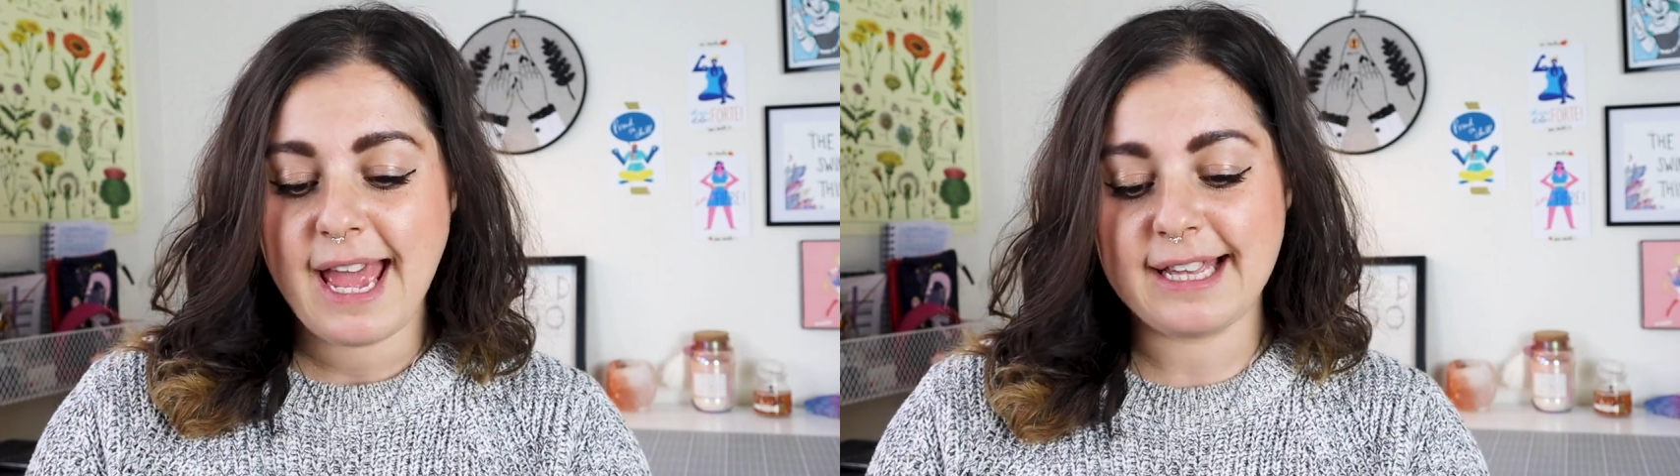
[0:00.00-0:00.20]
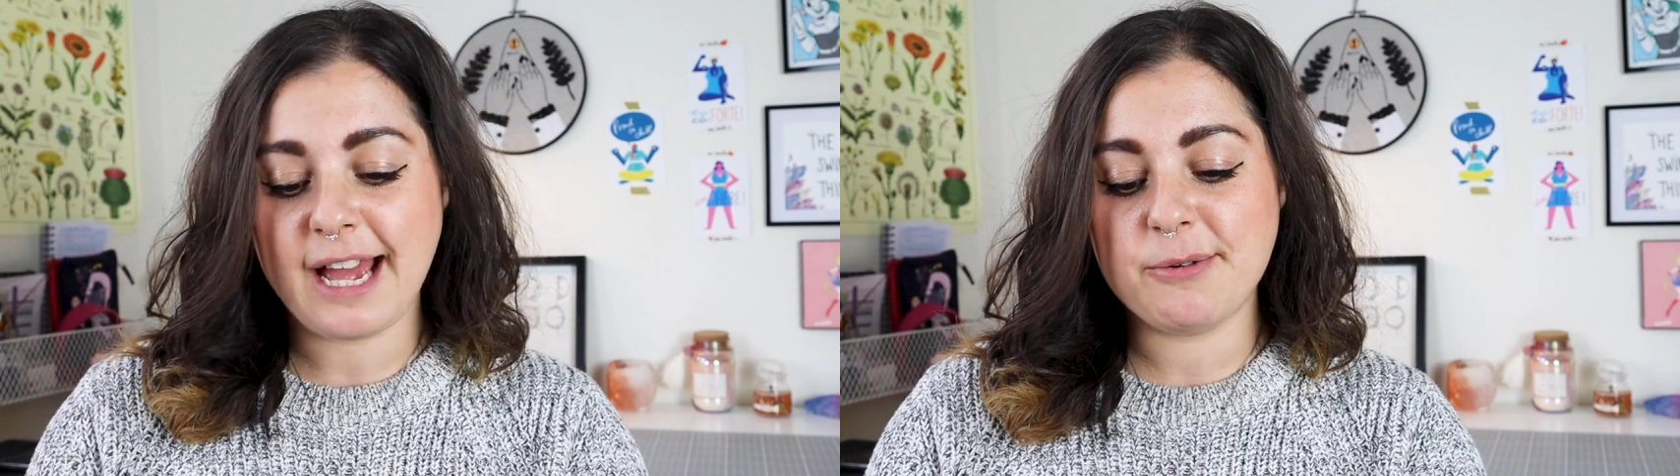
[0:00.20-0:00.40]

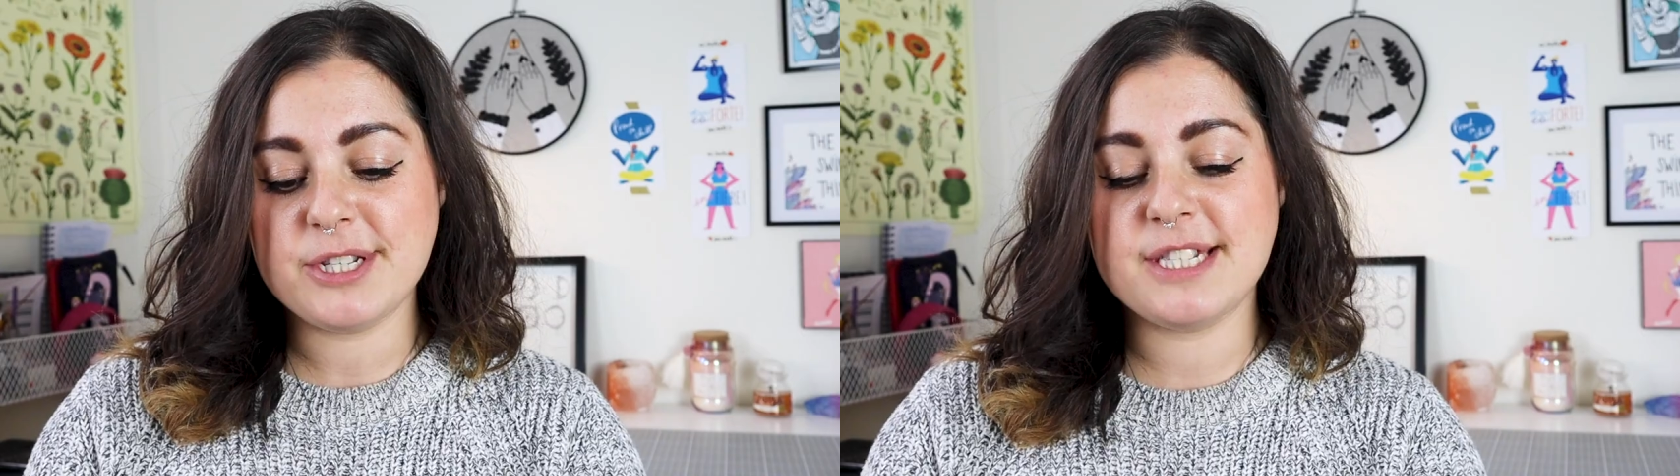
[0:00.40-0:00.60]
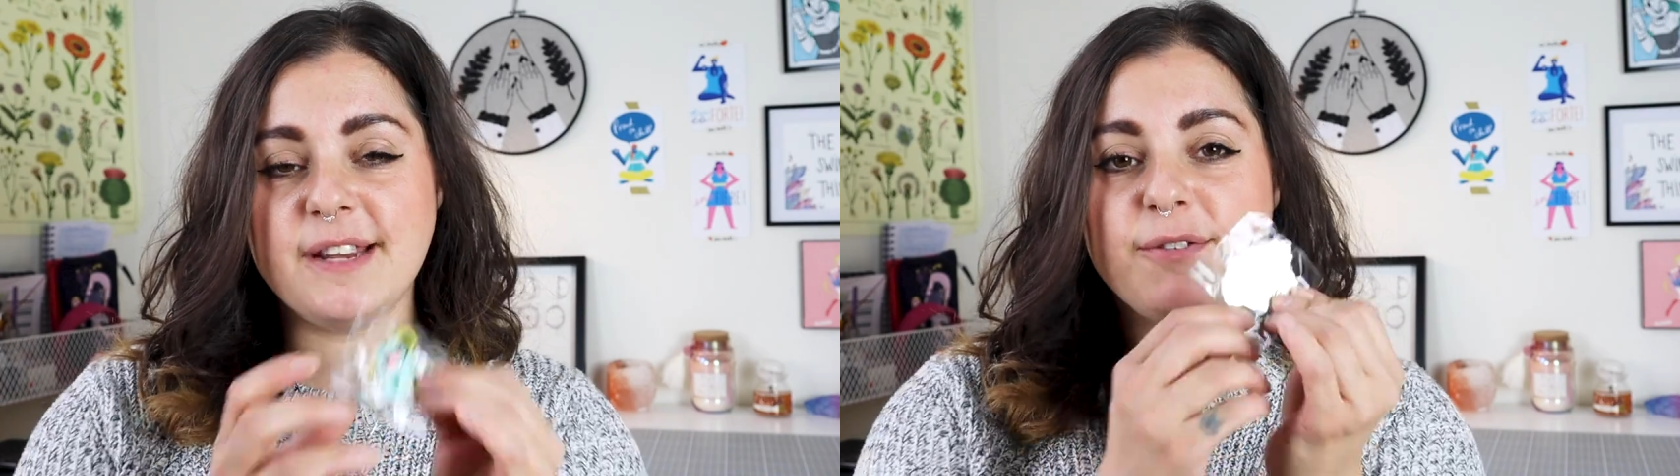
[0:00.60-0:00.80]
and I
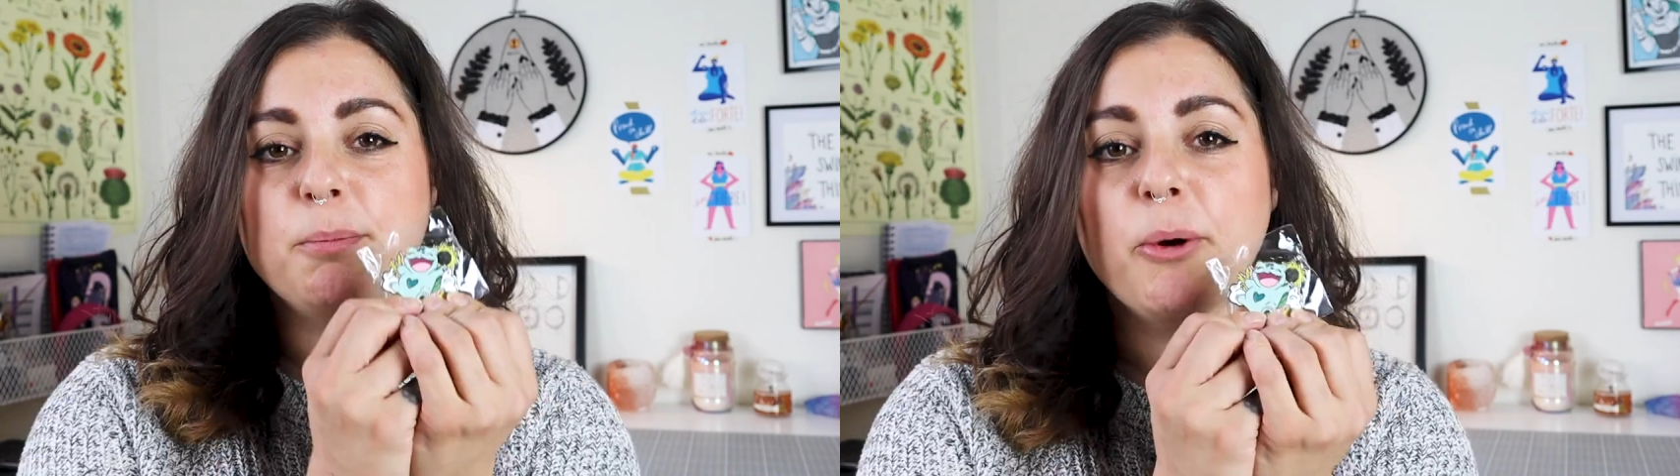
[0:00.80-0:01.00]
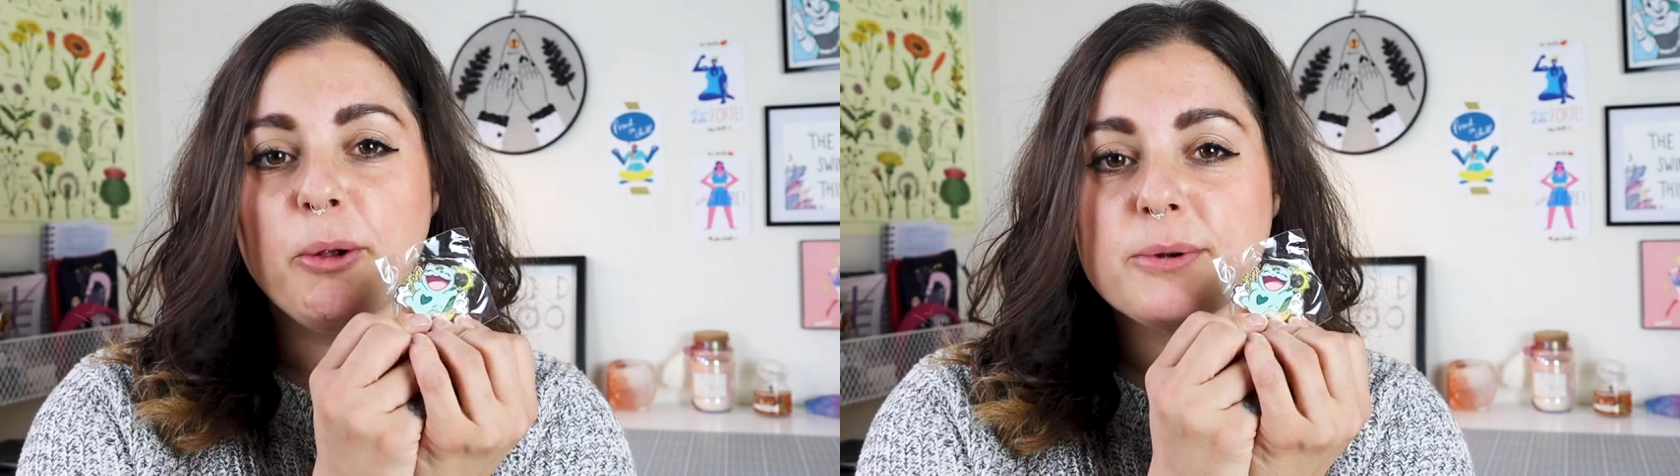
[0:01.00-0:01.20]
received
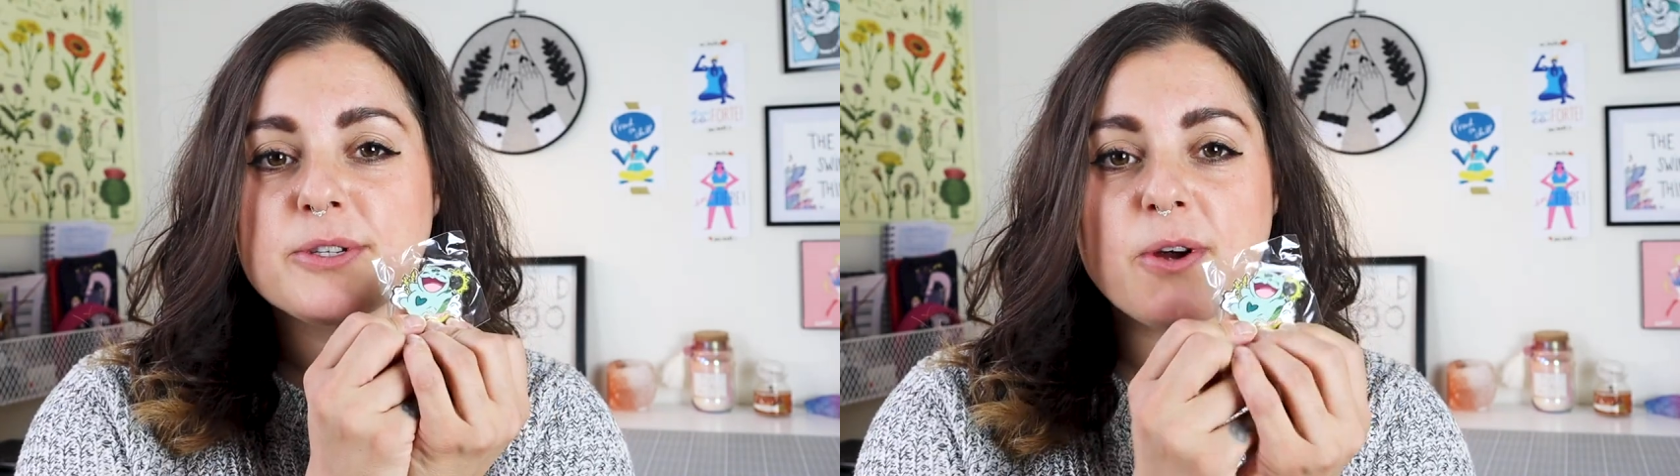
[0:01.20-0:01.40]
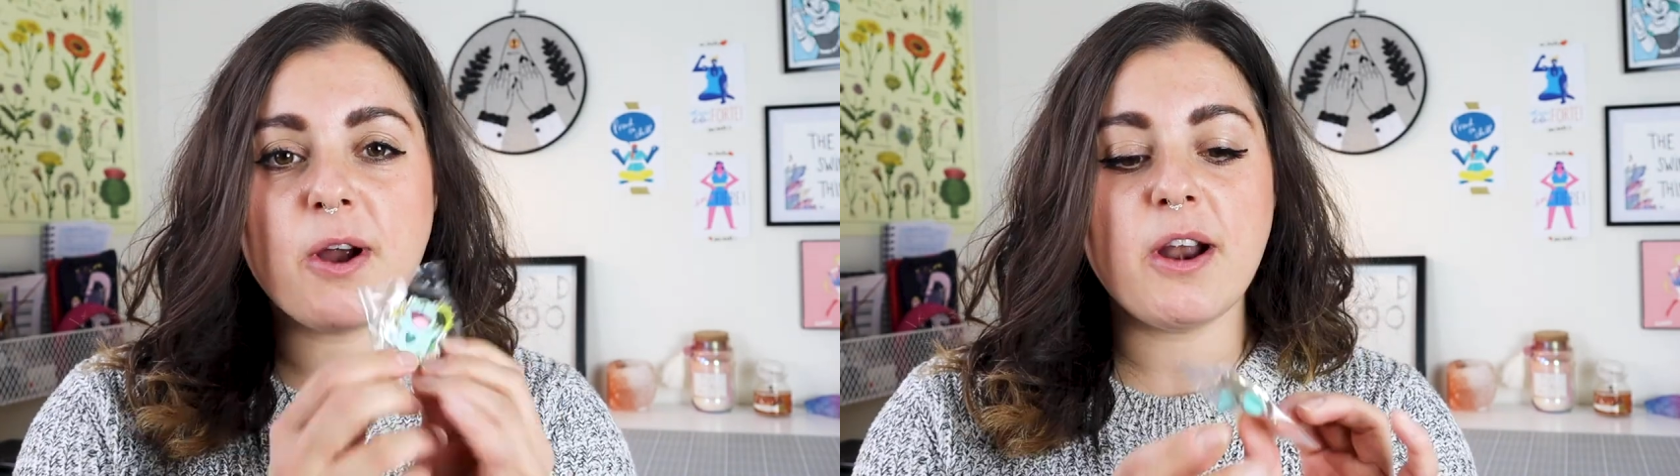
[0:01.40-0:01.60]

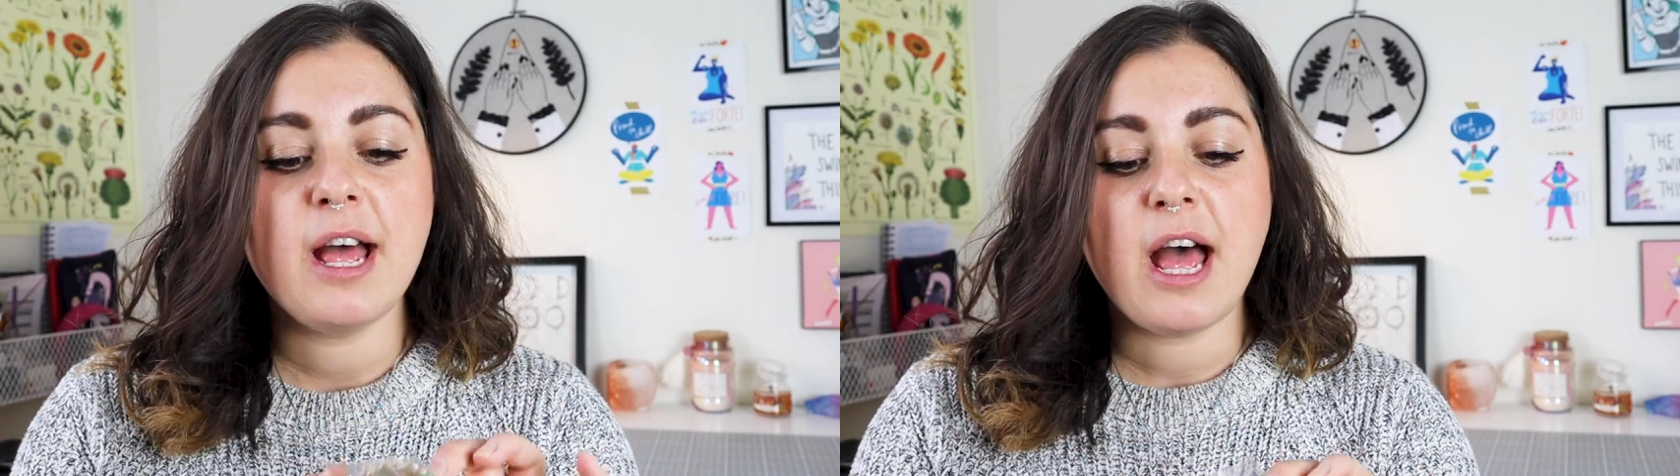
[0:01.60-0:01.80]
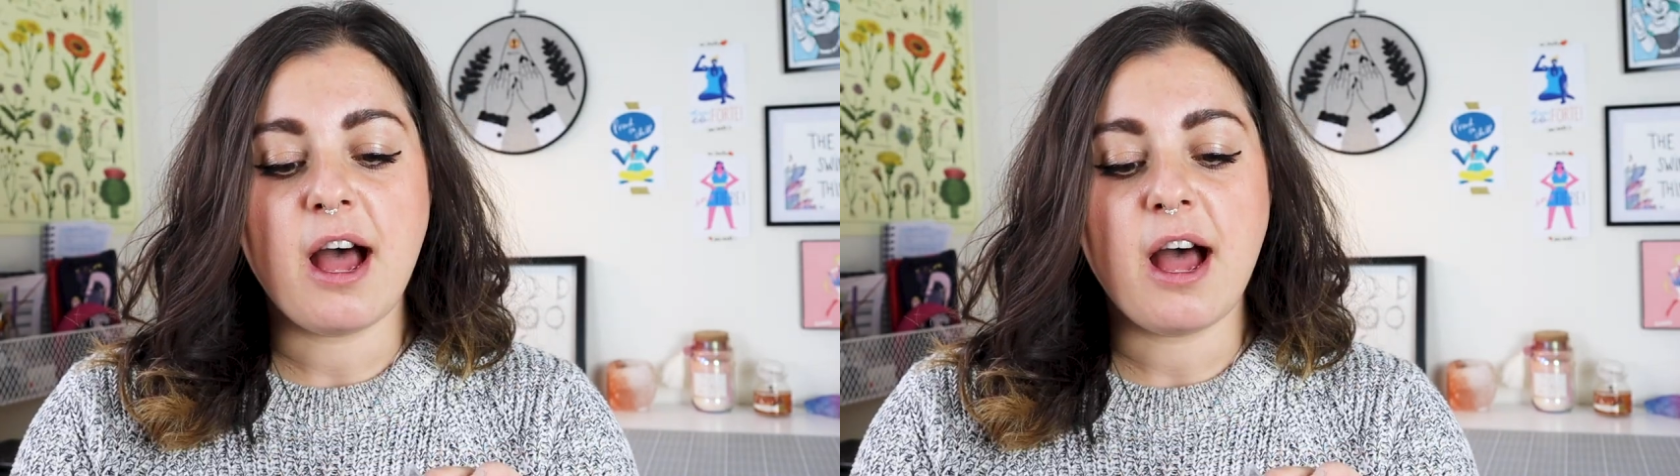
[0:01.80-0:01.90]
Bulbasaur